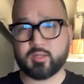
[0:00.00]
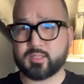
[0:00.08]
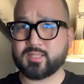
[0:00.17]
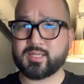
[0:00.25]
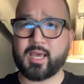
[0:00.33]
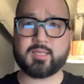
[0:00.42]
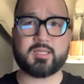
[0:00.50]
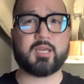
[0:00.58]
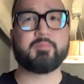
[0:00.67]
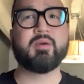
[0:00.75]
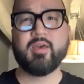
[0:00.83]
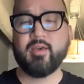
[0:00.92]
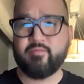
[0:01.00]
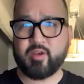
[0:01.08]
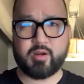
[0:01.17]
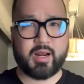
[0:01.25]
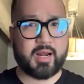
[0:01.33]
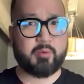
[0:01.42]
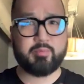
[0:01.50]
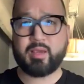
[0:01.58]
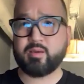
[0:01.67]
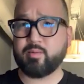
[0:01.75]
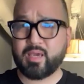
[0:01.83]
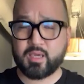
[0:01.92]
to the tech team, figuring out how we
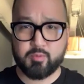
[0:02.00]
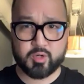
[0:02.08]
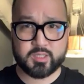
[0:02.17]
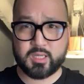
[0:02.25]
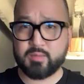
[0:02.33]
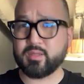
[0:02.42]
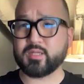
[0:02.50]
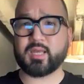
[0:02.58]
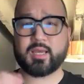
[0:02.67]
make it, make it more seamless.